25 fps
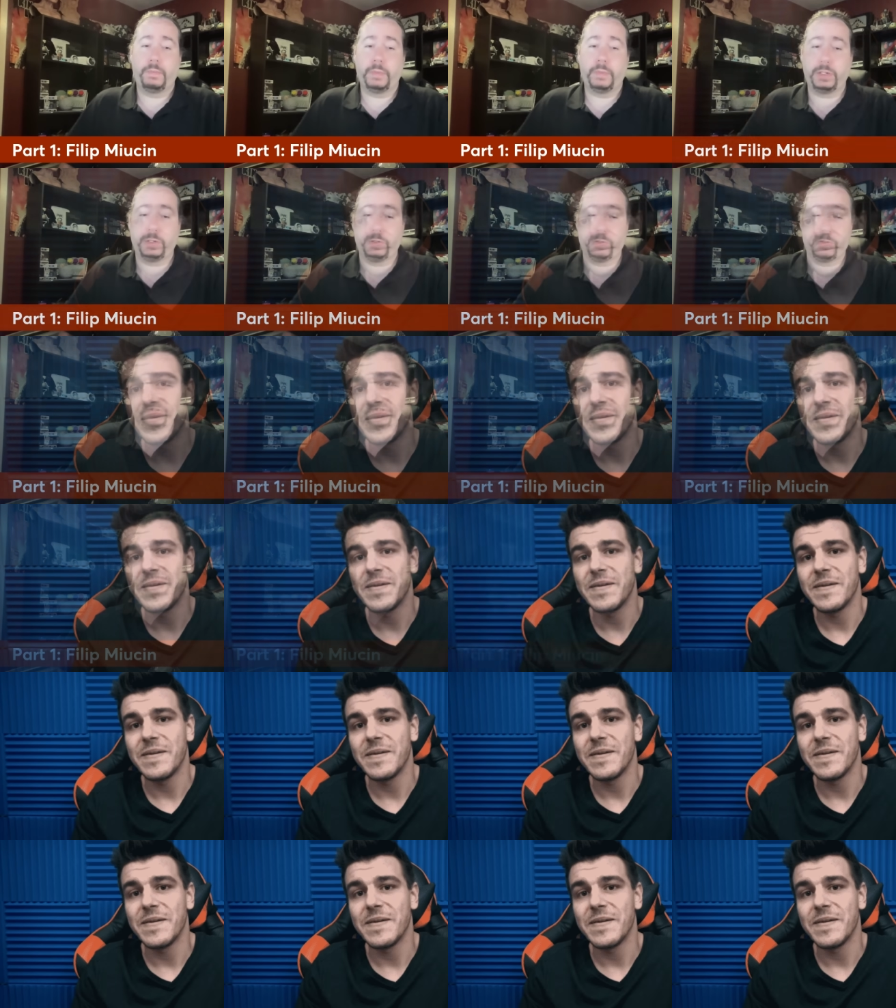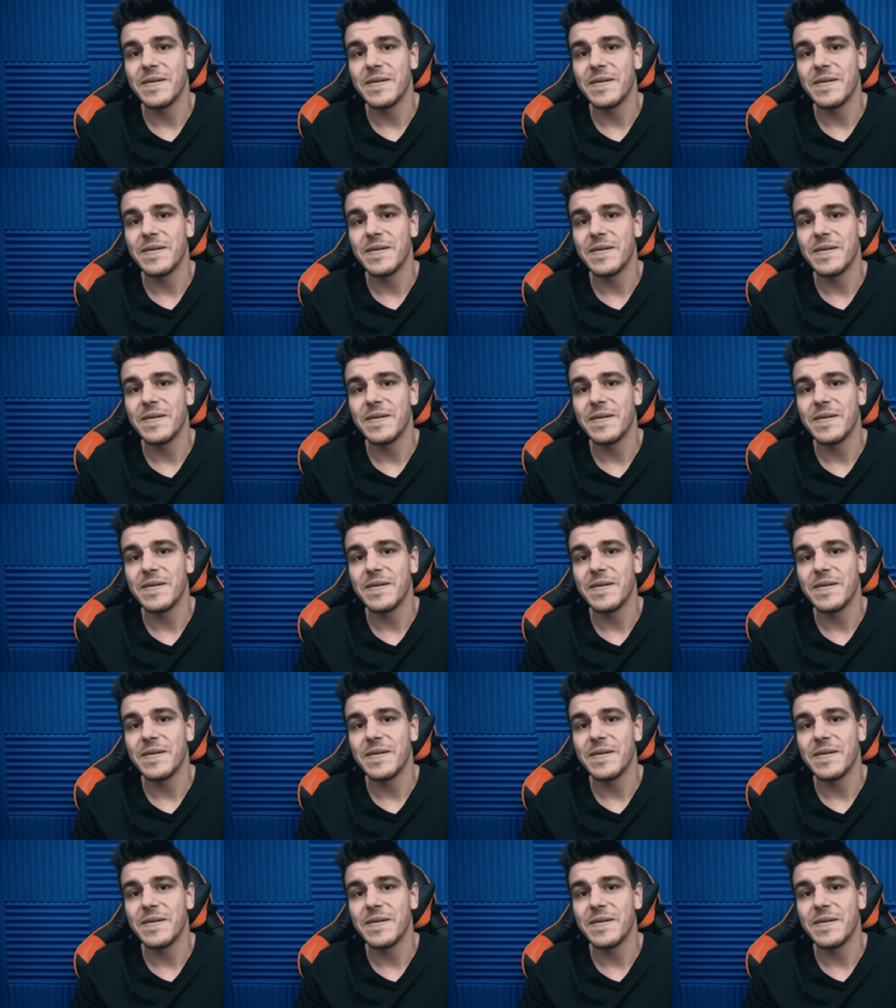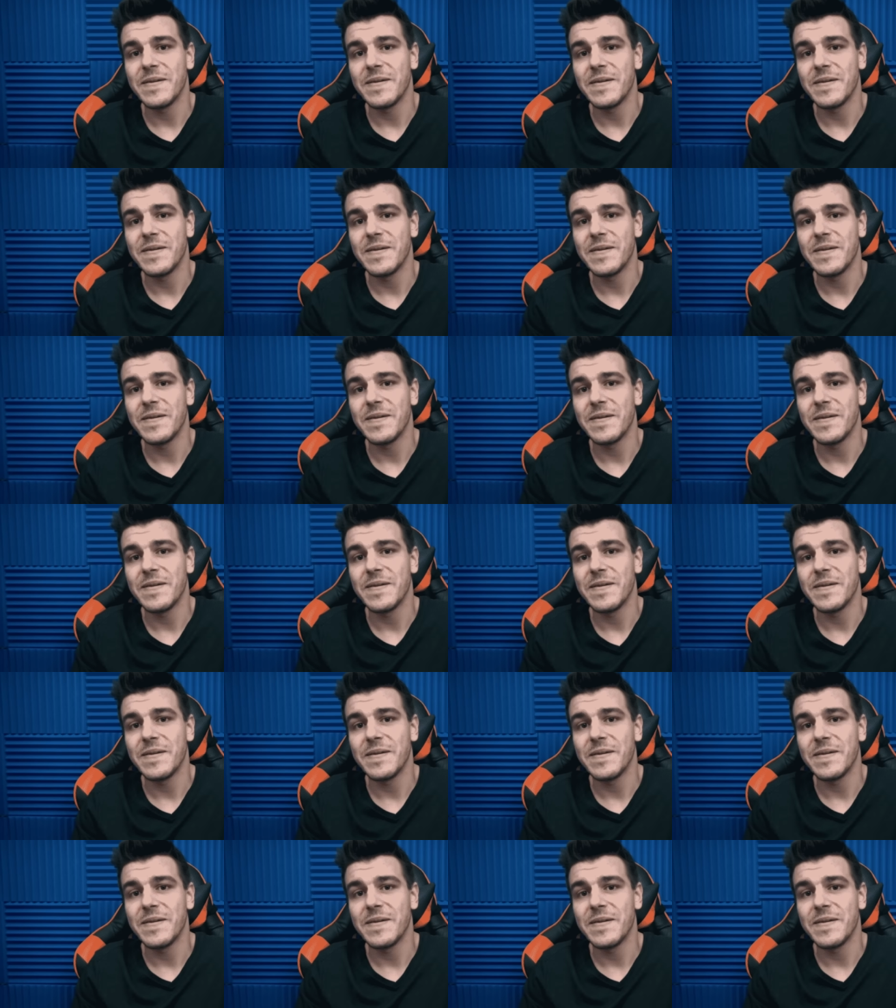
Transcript: Miucin, a man whose name,